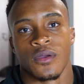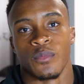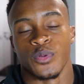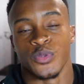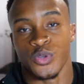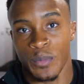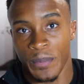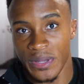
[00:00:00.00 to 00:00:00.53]

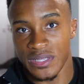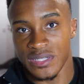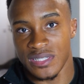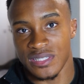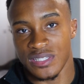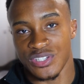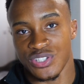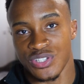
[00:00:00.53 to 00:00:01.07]
With your bigger
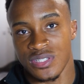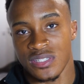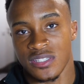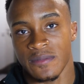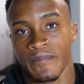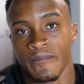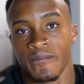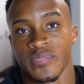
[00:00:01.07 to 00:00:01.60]

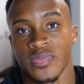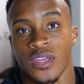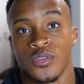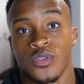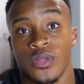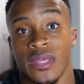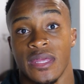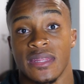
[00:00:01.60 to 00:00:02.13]
decisions,
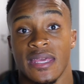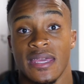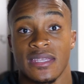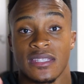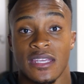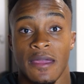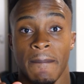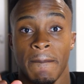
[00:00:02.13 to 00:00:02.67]
know that there
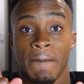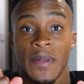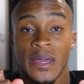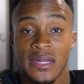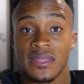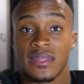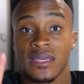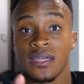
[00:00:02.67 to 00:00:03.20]
is a
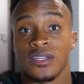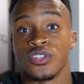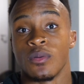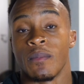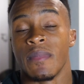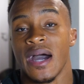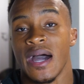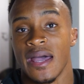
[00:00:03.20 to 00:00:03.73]
better thing in your
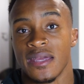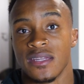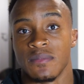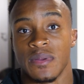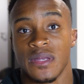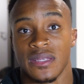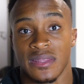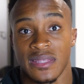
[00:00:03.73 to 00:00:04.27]
mind,
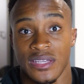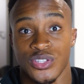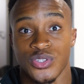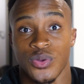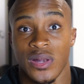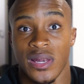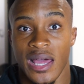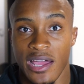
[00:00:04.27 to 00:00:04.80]
better thing in
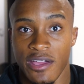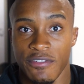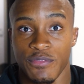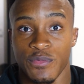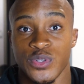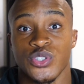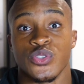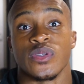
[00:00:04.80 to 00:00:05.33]
your
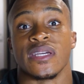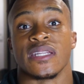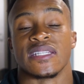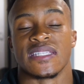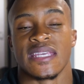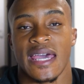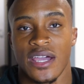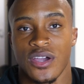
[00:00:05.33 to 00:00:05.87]
life which you can
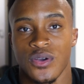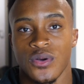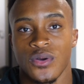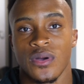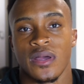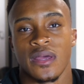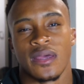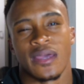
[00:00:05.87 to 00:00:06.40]

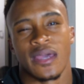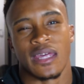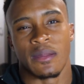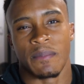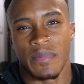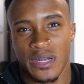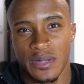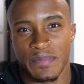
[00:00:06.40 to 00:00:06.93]
tackle, and a
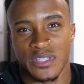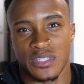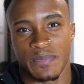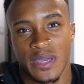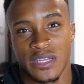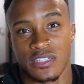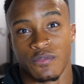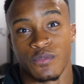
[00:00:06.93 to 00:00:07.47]
better
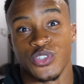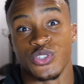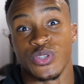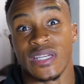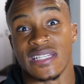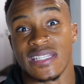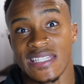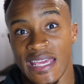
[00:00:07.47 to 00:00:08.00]
perspective which you
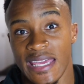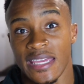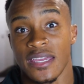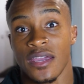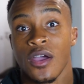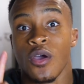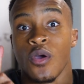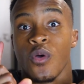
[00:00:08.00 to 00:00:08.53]
can
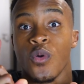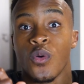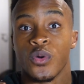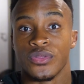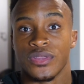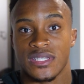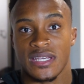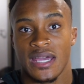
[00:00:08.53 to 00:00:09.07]
take
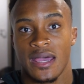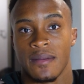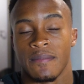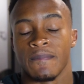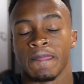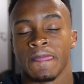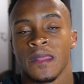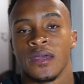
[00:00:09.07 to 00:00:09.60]
all the time.